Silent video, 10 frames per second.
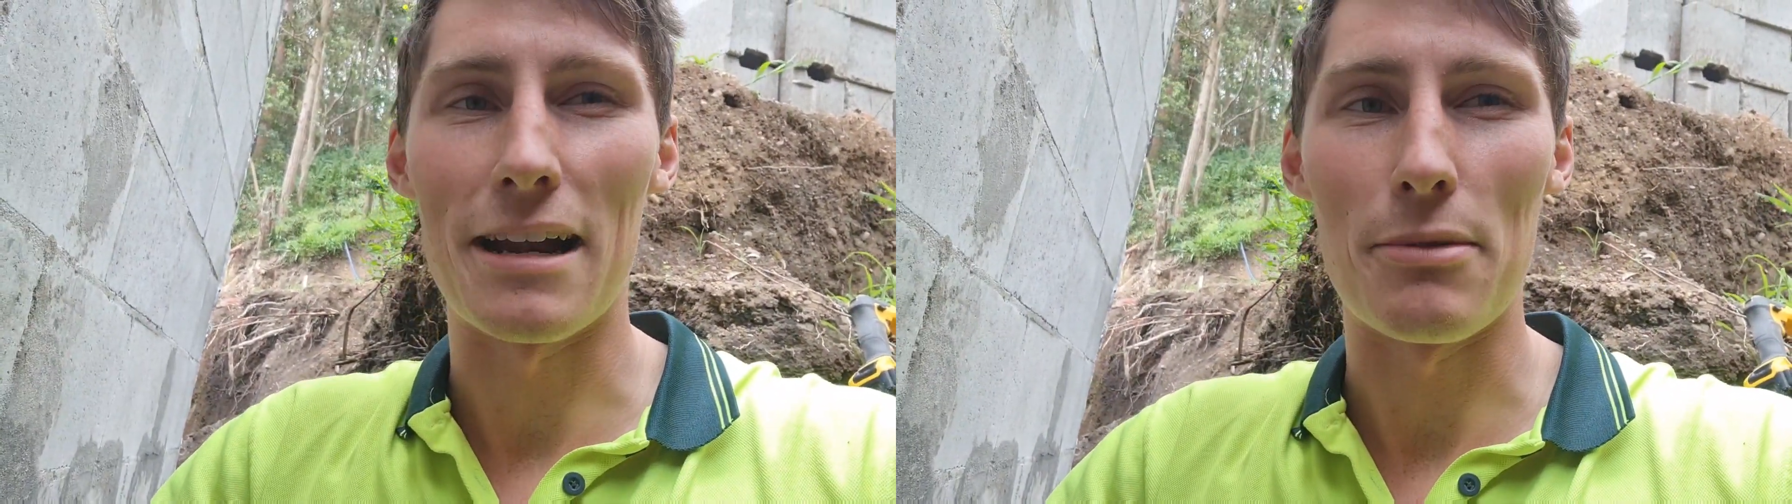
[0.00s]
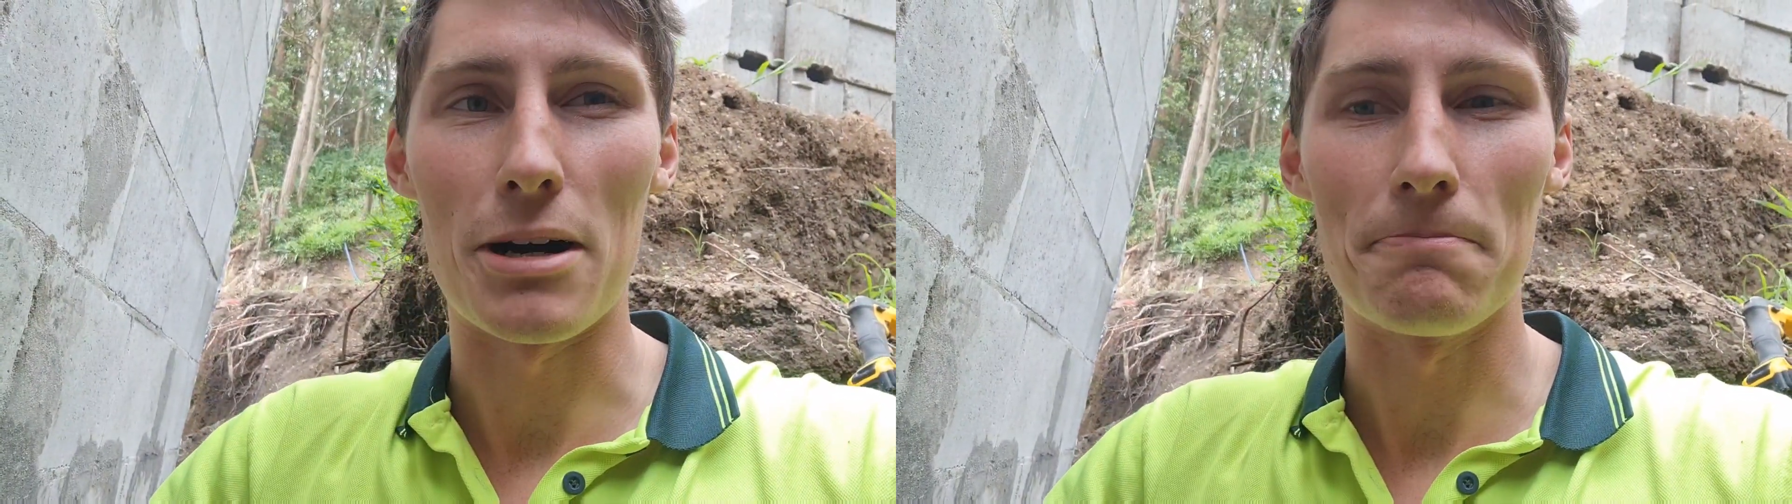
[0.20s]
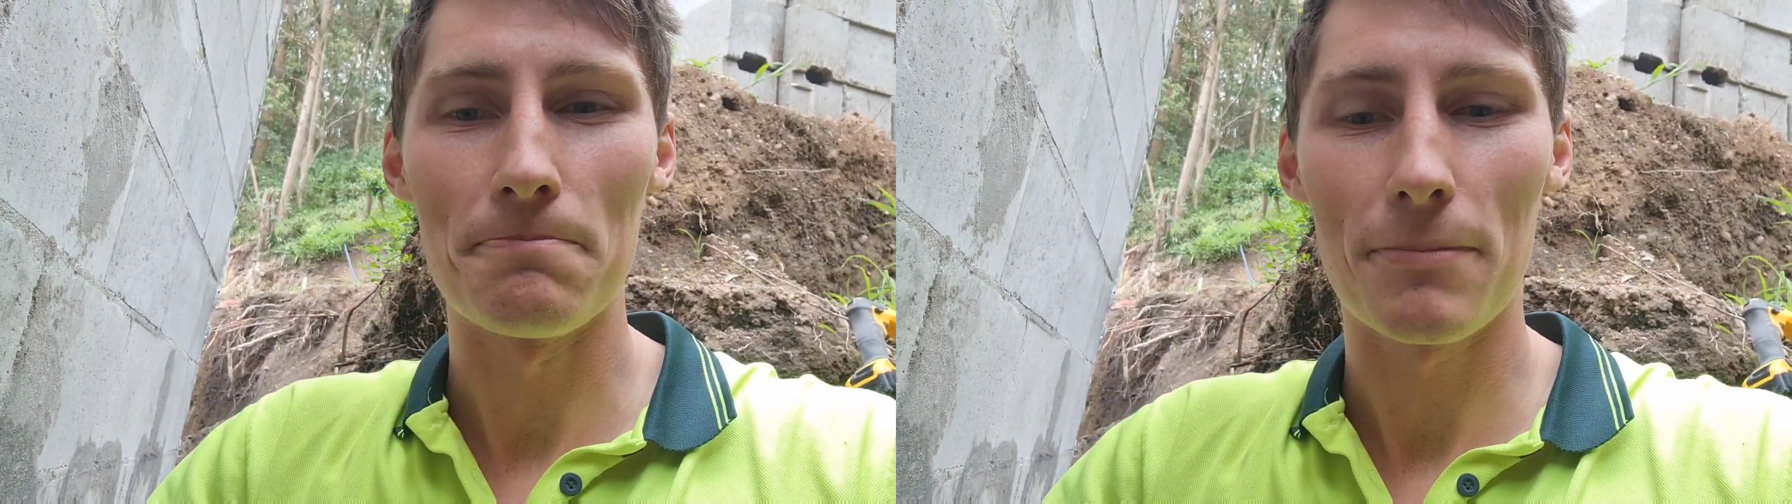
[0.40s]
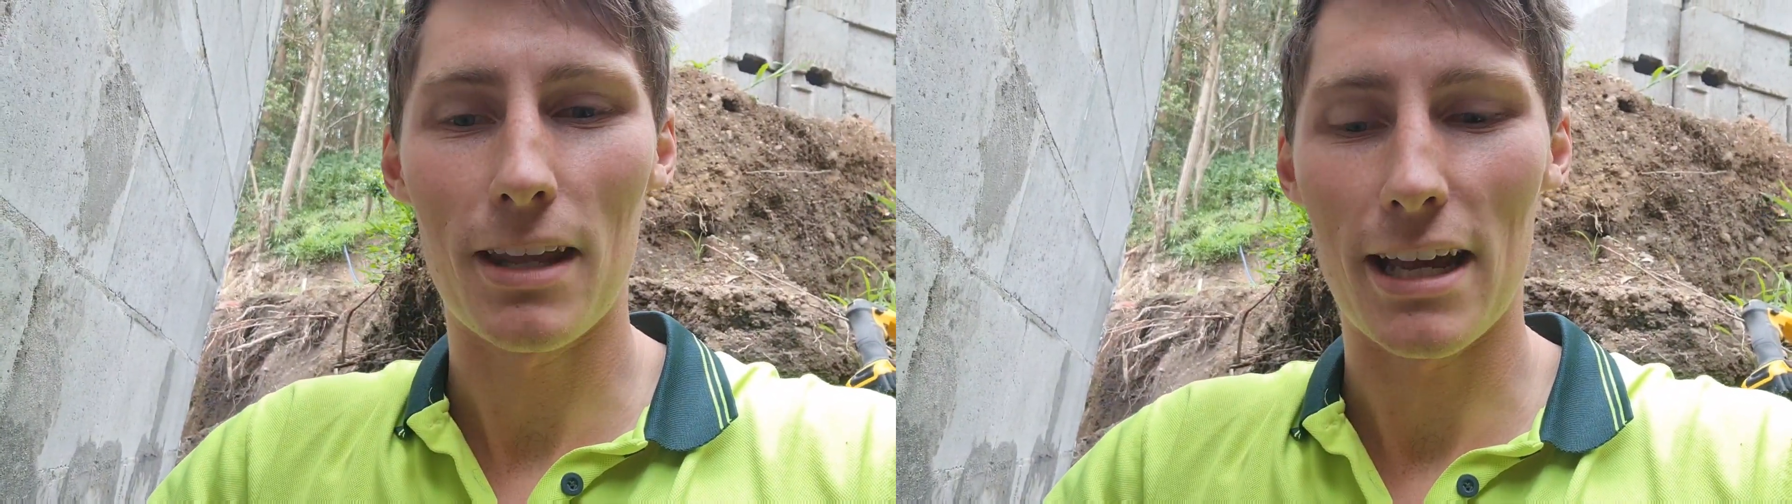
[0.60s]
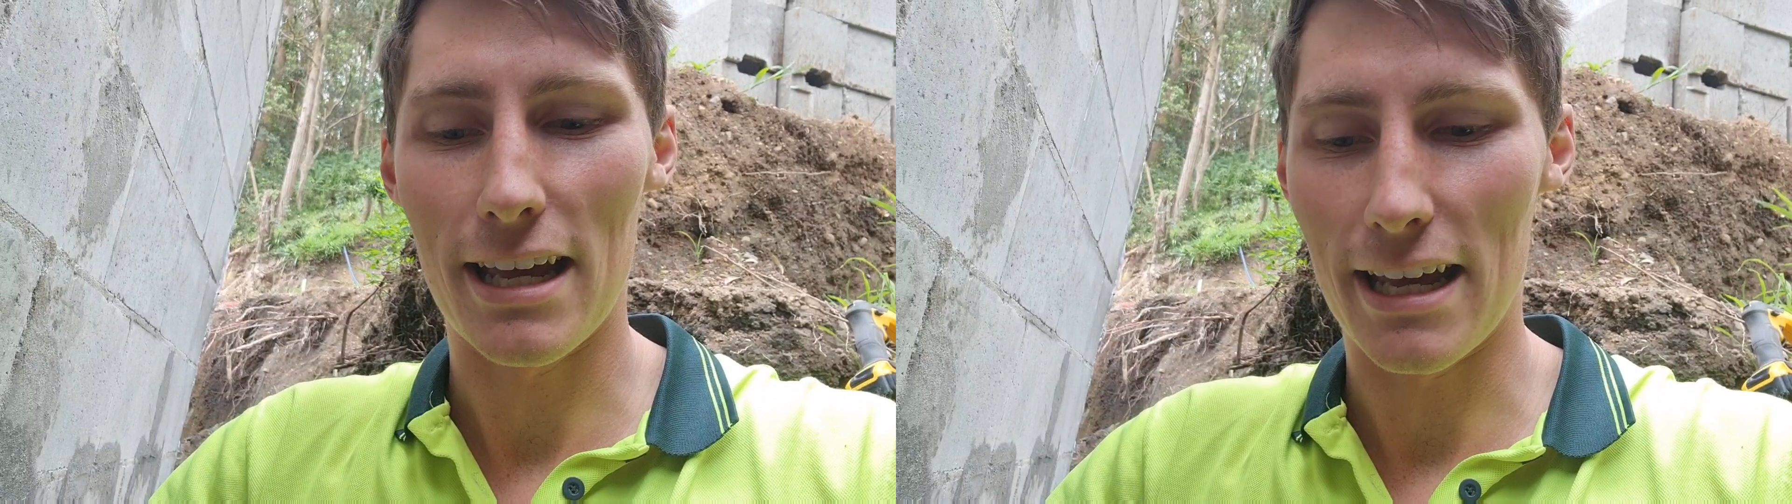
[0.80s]
our bum,
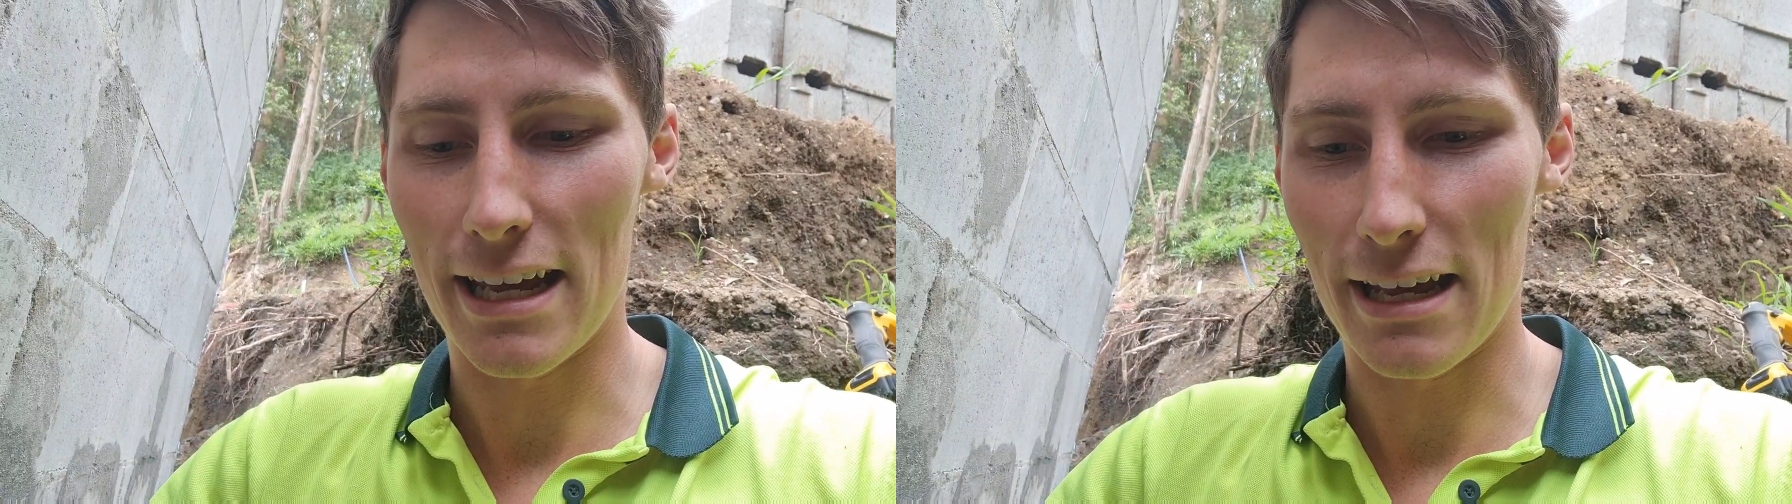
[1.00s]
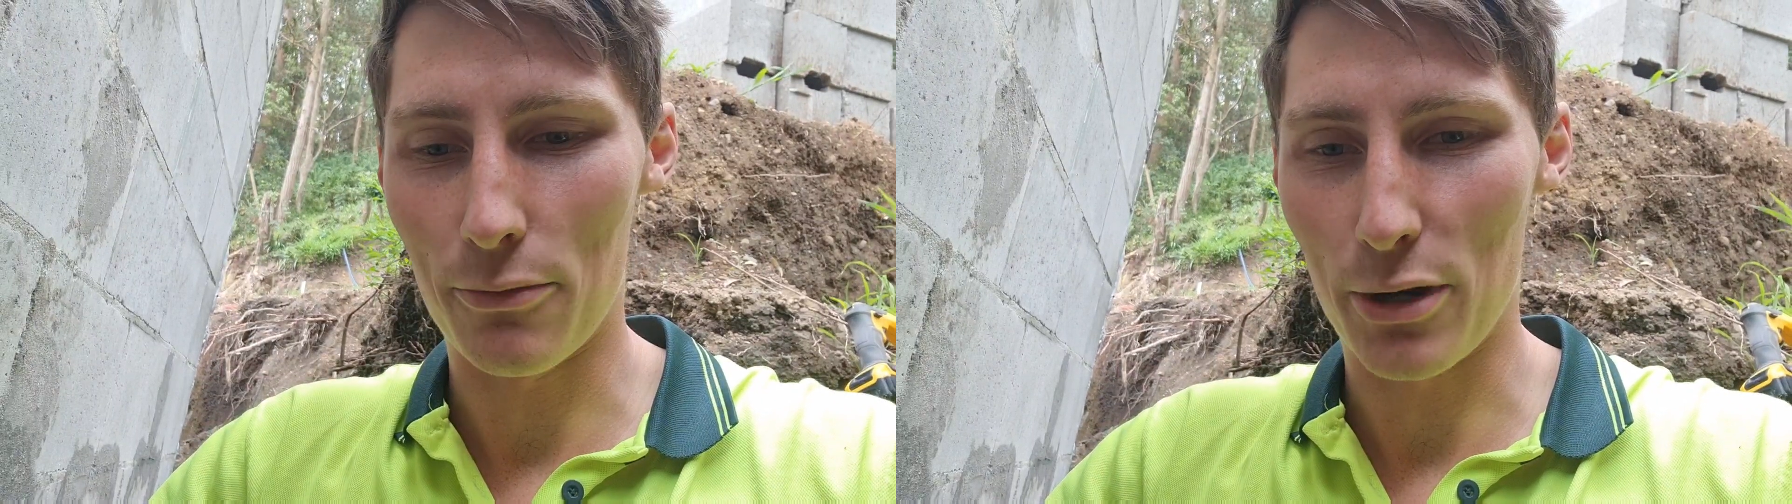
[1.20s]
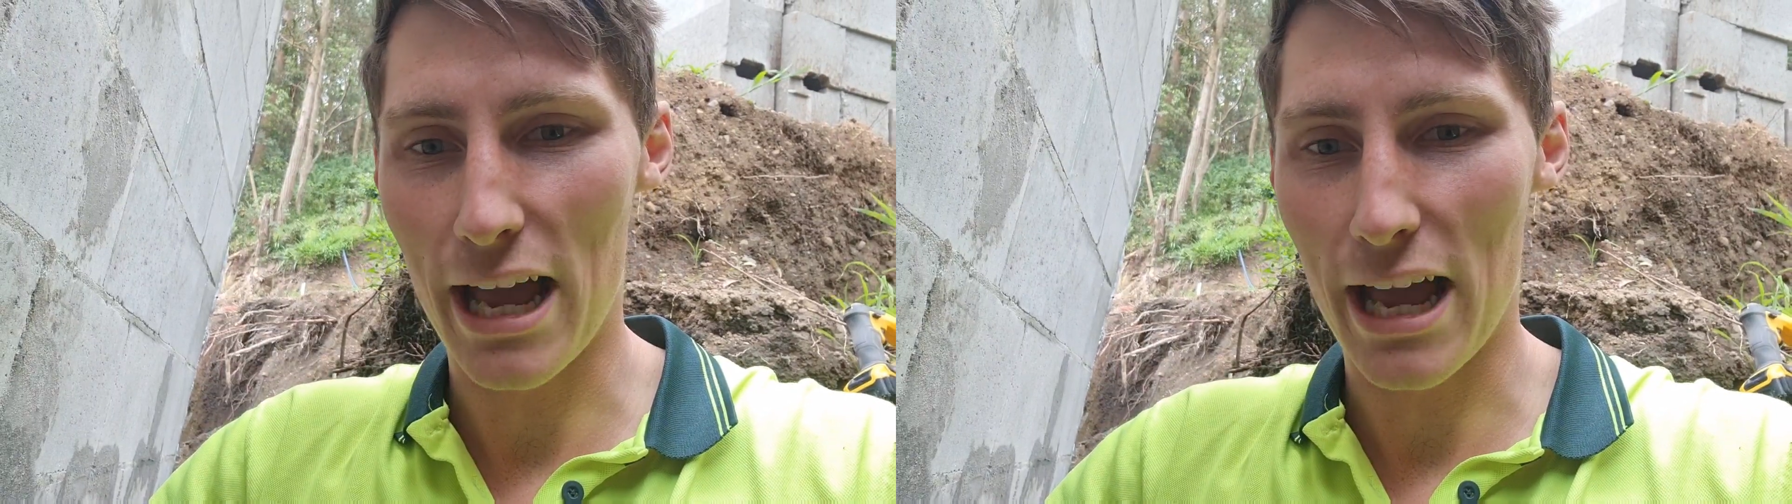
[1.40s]
and